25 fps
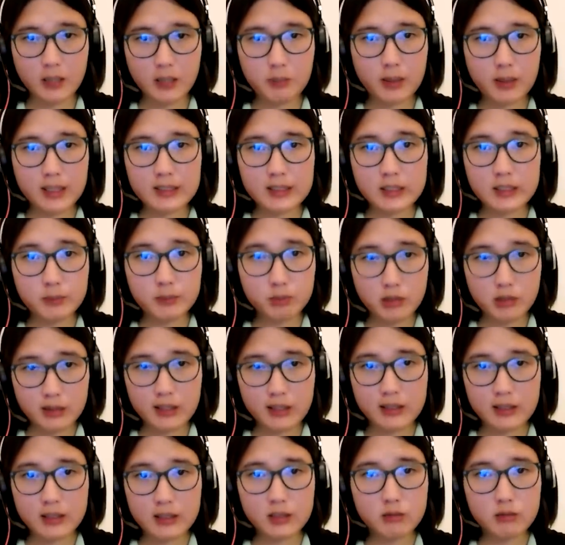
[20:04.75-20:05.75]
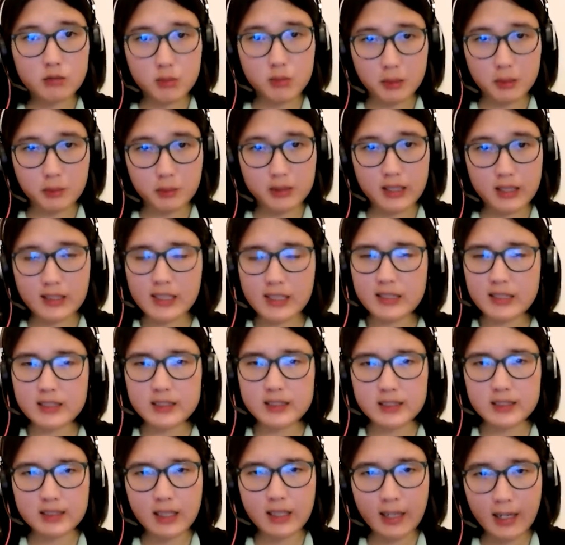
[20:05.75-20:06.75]
But it's important to remember that this is
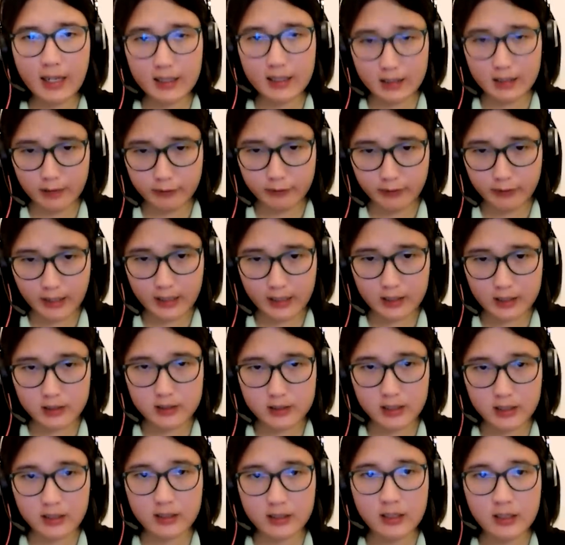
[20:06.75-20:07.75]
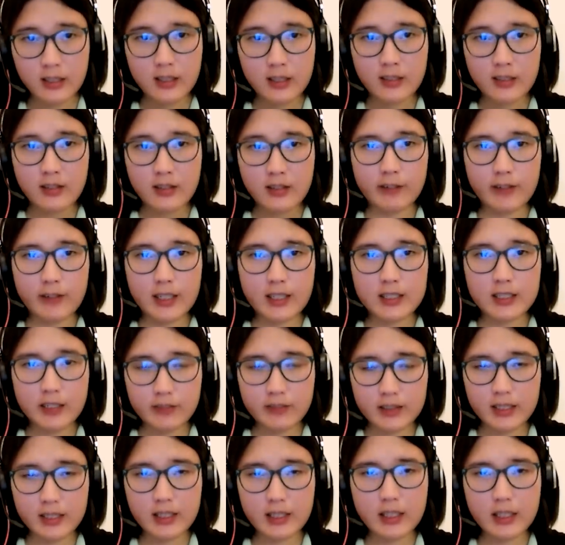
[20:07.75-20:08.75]
a tiny fraction of
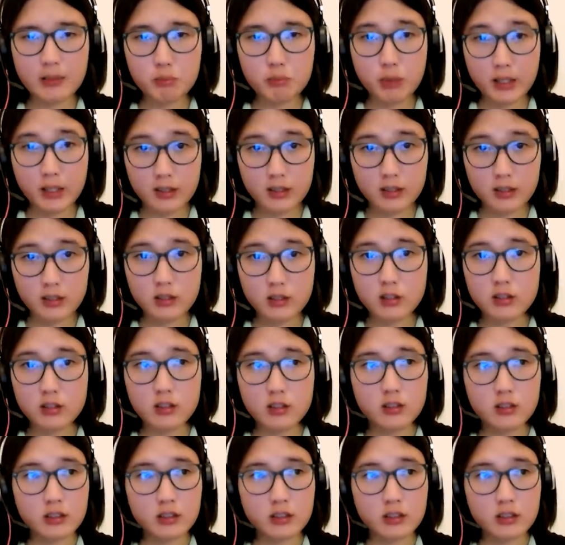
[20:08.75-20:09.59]
activity compared to,